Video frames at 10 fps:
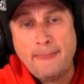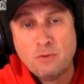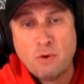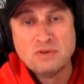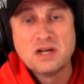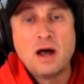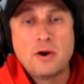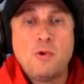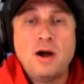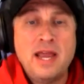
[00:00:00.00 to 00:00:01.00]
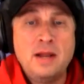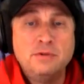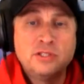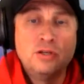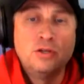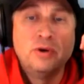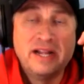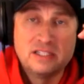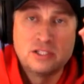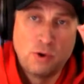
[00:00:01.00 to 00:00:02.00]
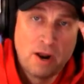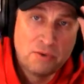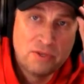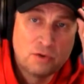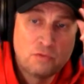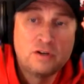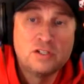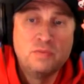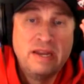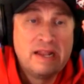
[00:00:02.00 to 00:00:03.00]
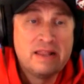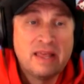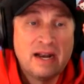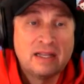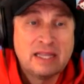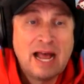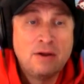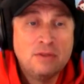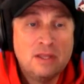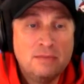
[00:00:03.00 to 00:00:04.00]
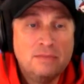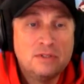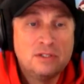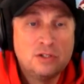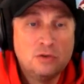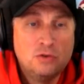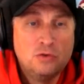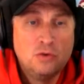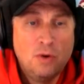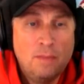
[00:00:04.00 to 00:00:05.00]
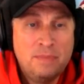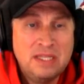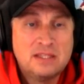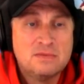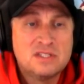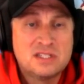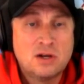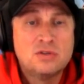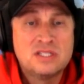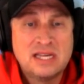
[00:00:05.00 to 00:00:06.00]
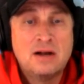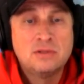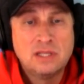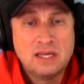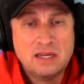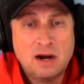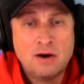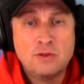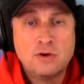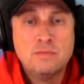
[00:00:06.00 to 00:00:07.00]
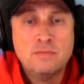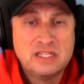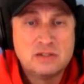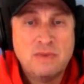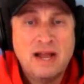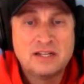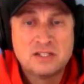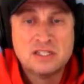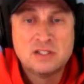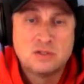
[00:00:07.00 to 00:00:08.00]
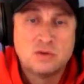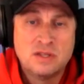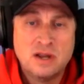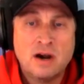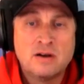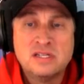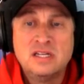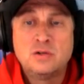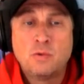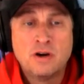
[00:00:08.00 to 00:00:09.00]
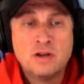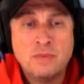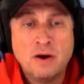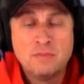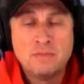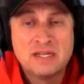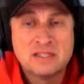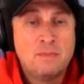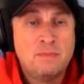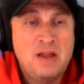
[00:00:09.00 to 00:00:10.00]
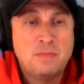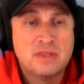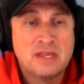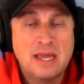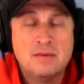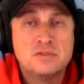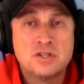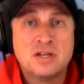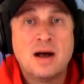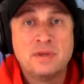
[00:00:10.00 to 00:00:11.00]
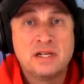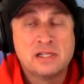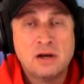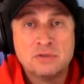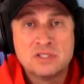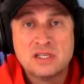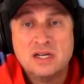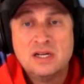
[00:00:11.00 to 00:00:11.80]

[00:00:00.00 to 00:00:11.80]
what was Ottawa able to do against Toronto in their first meeting that allowed them to beat them so soundly? Are there mismatches the Argos need to worry about? Because on paper, the game should not be close.